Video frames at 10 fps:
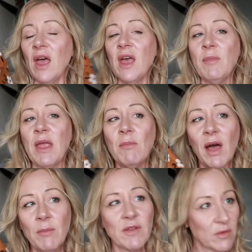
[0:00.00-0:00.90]
It
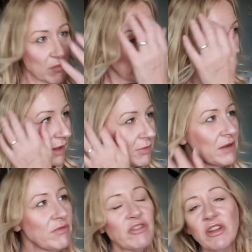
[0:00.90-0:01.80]
might be something, I
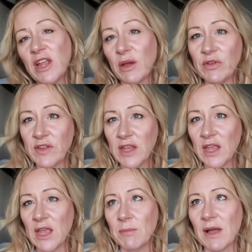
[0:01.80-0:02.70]
mean, originally I was
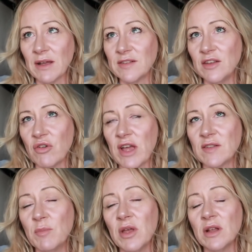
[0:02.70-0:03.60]
thinking maxi
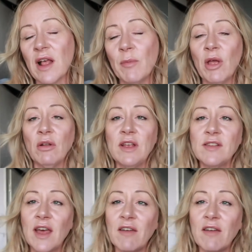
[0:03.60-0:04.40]
dress, but I'll be honest,